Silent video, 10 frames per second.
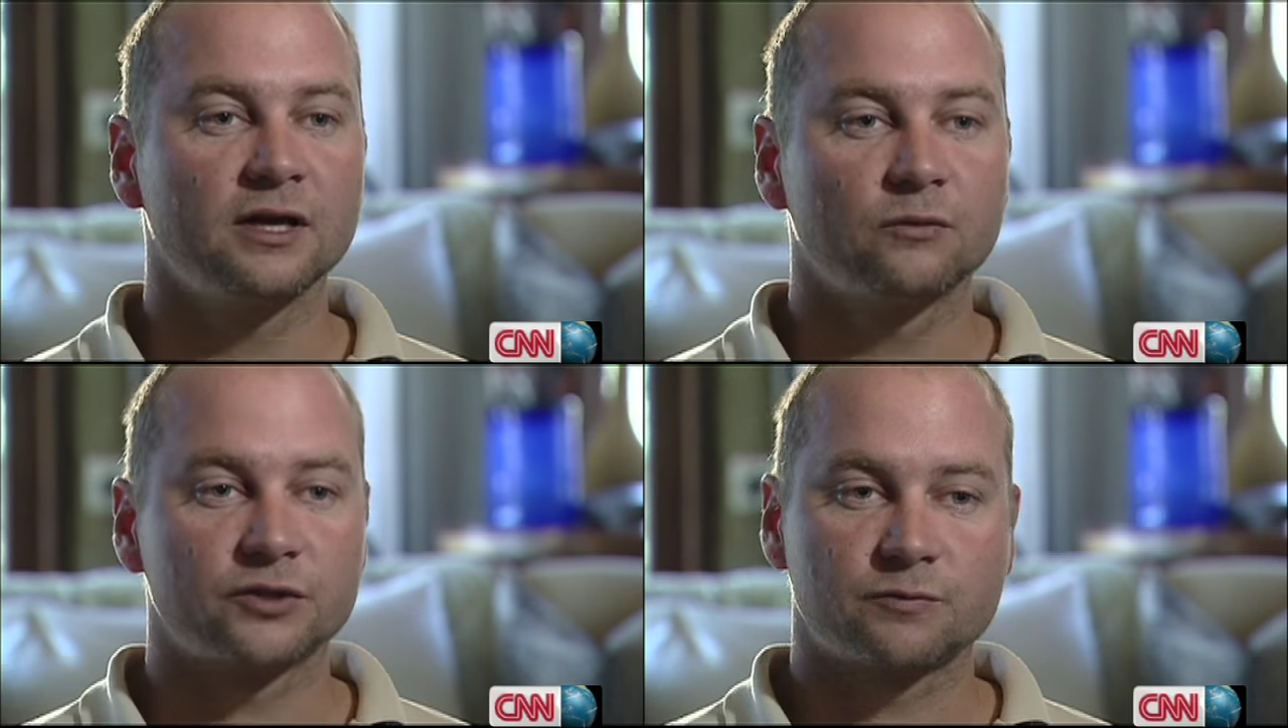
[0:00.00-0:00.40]

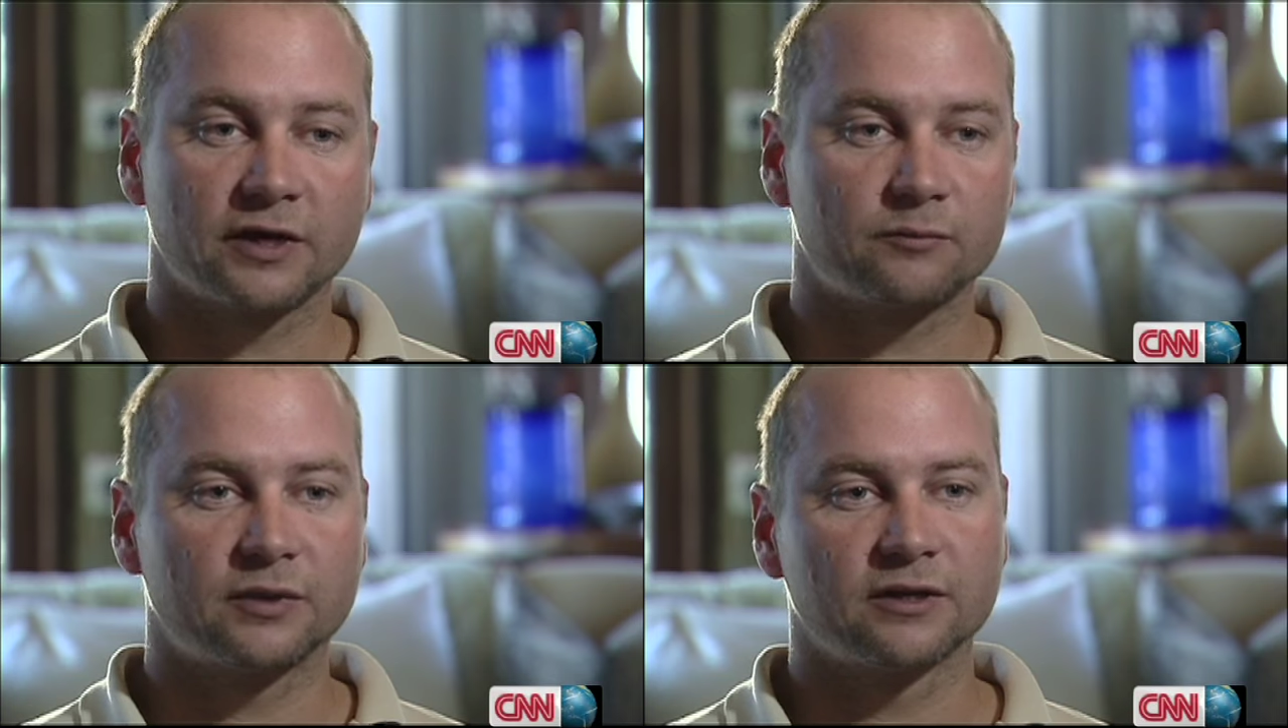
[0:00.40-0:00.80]
which
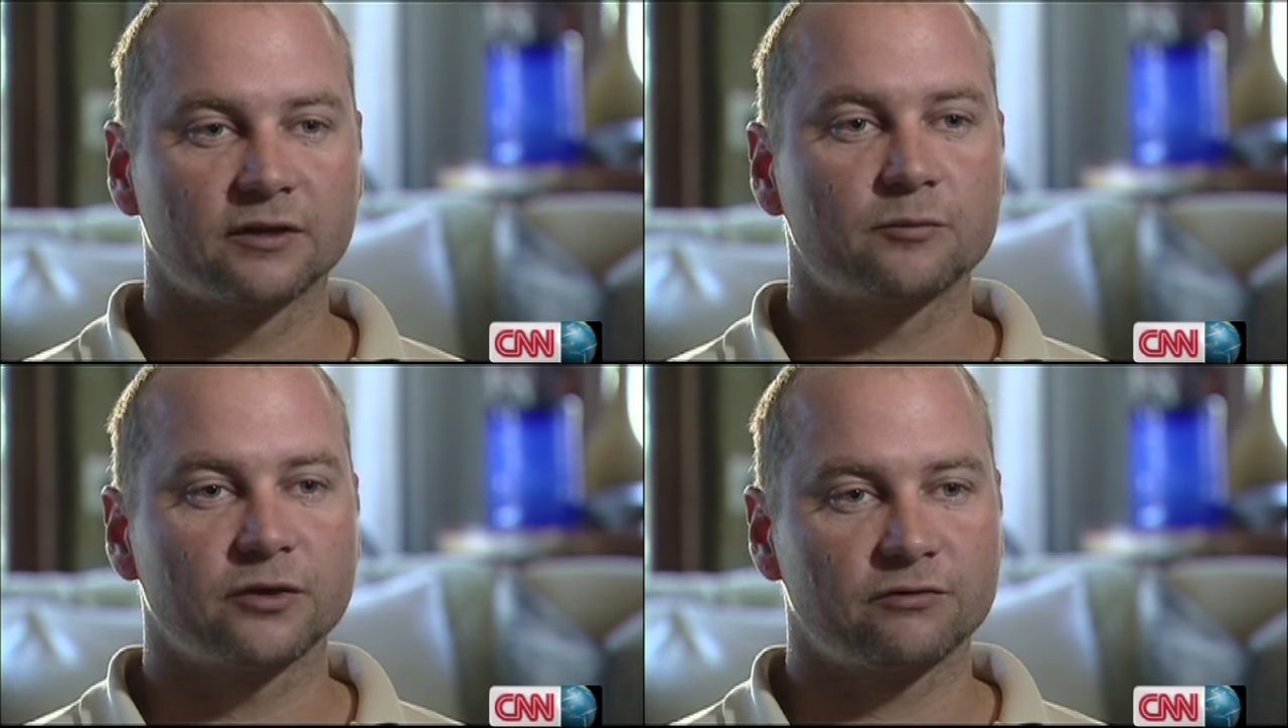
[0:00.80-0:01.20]
made Phinda
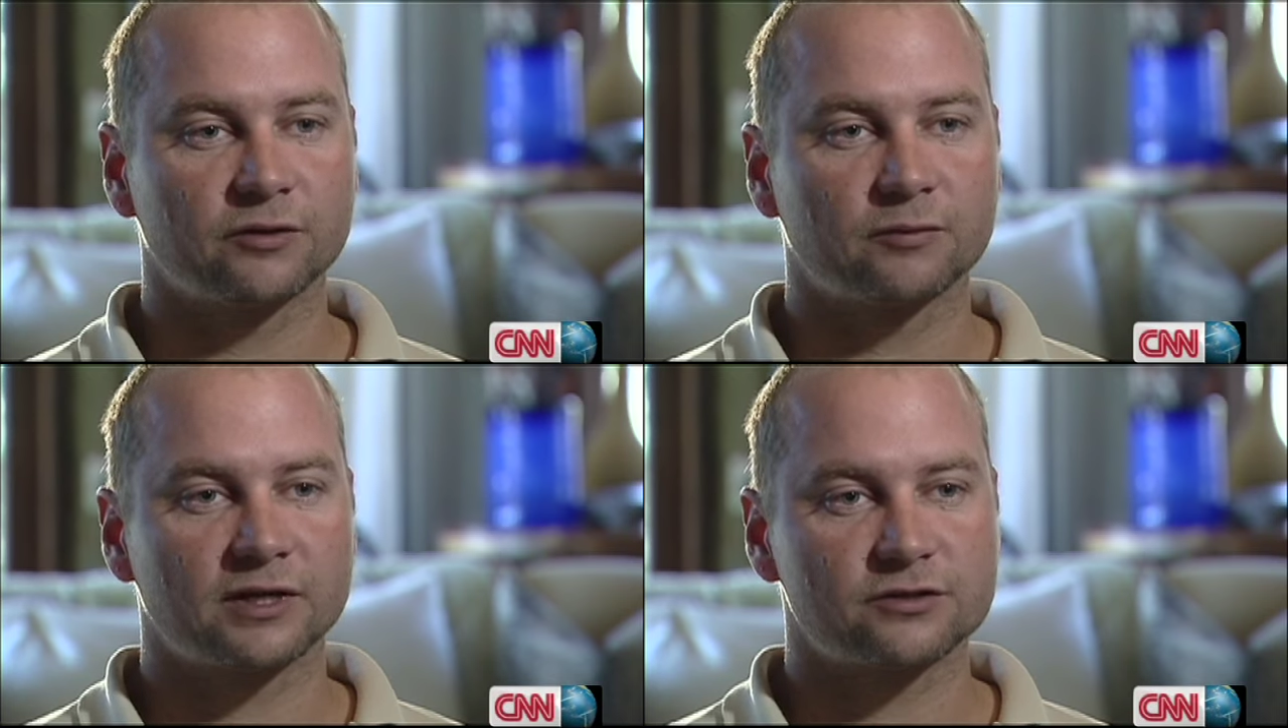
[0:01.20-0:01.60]
the
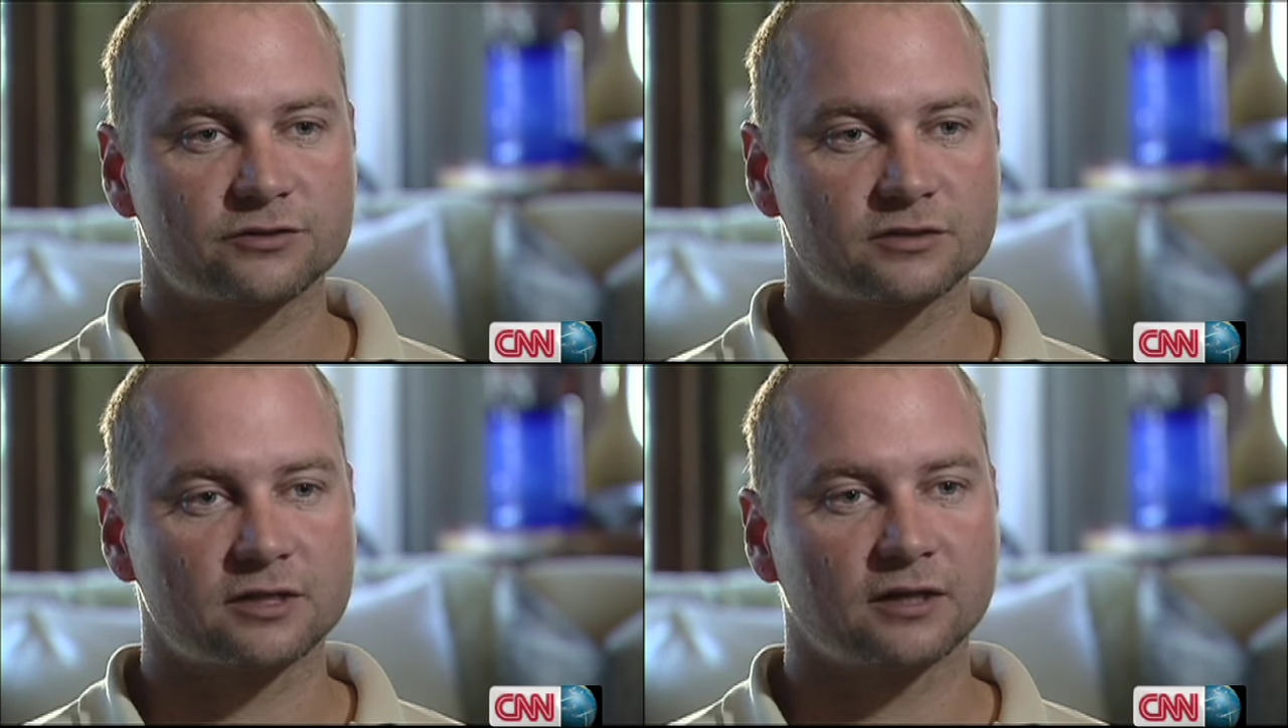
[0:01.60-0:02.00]
perfect place to
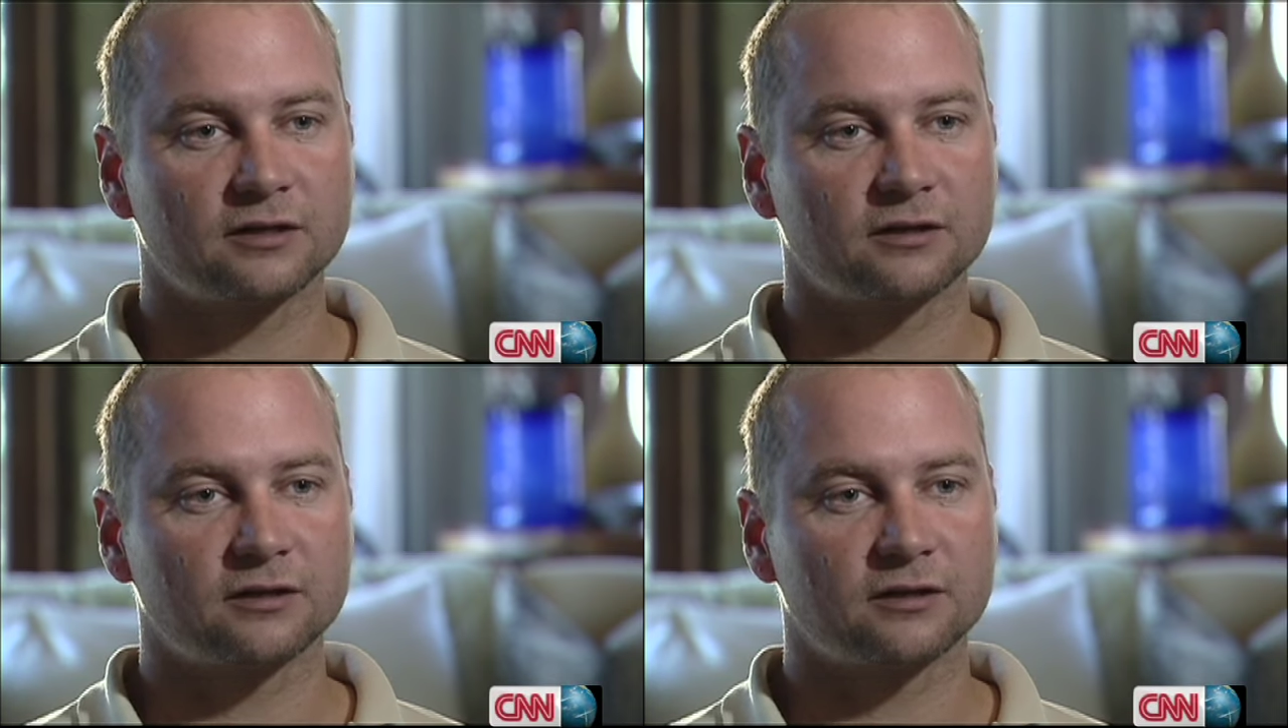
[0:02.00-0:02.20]
study